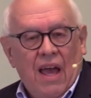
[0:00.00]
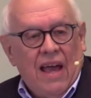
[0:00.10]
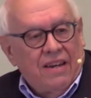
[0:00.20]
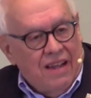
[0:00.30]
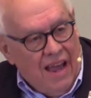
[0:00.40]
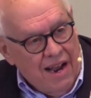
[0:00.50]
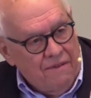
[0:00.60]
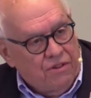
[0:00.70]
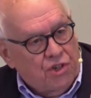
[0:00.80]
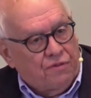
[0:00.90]
and to have
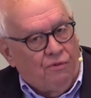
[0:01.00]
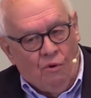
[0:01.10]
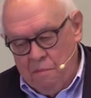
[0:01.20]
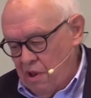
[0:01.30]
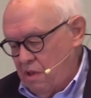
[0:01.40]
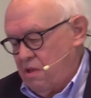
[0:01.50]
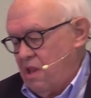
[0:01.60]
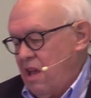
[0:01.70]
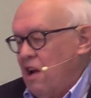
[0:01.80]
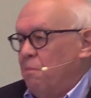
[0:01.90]
this formula that
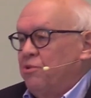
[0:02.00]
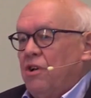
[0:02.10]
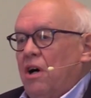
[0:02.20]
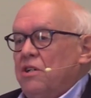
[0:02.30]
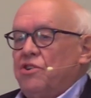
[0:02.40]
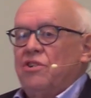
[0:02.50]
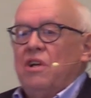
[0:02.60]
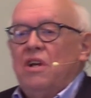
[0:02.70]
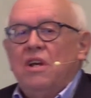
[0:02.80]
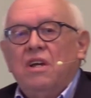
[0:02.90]
helps us
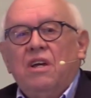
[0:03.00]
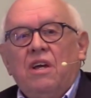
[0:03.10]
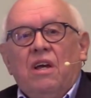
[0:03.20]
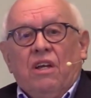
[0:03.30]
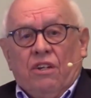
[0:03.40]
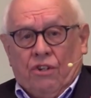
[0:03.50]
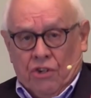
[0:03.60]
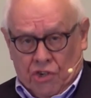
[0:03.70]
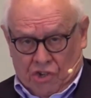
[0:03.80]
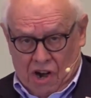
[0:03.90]
to
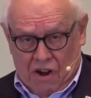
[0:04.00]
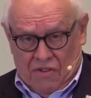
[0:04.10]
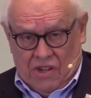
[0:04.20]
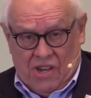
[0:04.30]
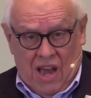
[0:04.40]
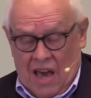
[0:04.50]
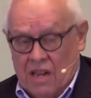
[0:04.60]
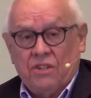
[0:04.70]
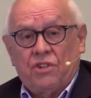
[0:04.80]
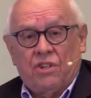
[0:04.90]
share the
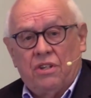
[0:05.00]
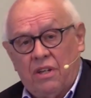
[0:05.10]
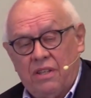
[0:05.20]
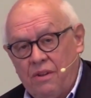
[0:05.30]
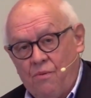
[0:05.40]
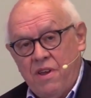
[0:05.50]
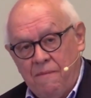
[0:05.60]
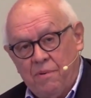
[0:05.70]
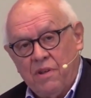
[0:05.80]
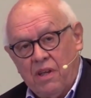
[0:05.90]
talents that we have
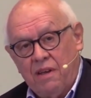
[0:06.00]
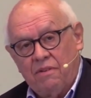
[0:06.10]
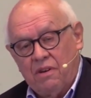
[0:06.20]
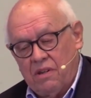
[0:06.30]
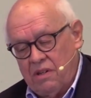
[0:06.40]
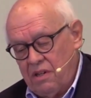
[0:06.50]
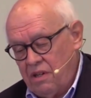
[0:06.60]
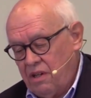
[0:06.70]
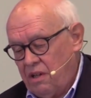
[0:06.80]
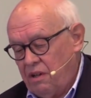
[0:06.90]
been given
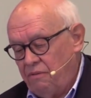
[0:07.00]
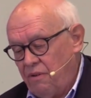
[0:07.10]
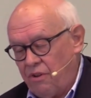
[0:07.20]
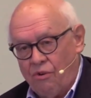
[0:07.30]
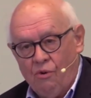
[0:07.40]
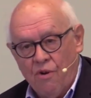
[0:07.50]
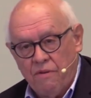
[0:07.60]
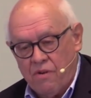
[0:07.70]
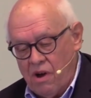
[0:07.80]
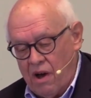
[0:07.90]
for the glory of
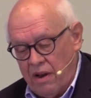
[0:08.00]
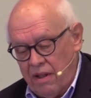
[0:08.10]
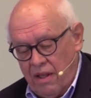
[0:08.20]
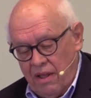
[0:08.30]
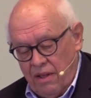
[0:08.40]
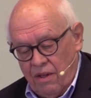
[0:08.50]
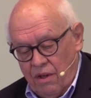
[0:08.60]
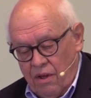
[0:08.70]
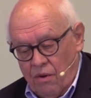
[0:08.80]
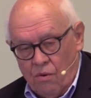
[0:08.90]
God.
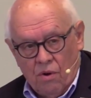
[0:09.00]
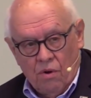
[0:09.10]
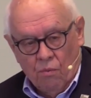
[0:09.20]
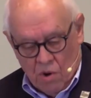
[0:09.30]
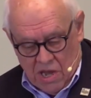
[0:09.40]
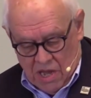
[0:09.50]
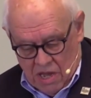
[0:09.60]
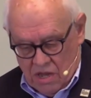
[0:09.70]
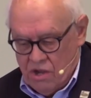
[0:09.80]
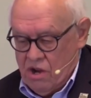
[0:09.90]
We
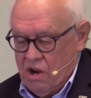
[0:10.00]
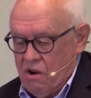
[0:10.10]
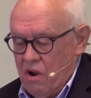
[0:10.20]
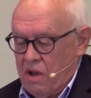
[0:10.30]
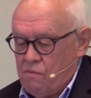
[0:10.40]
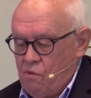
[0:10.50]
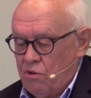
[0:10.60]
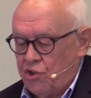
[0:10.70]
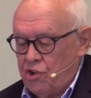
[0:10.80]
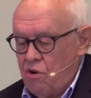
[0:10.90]
here at
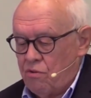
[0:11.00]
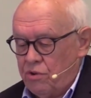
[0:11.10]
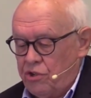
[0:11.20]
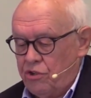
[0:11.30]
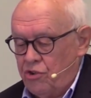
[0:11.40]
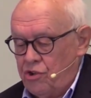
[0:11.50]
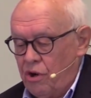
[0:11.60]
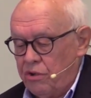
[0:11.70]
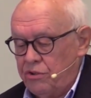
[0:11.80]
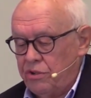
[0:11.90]
Warsaw Christian
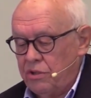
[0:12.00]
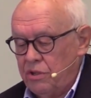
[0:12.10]
Church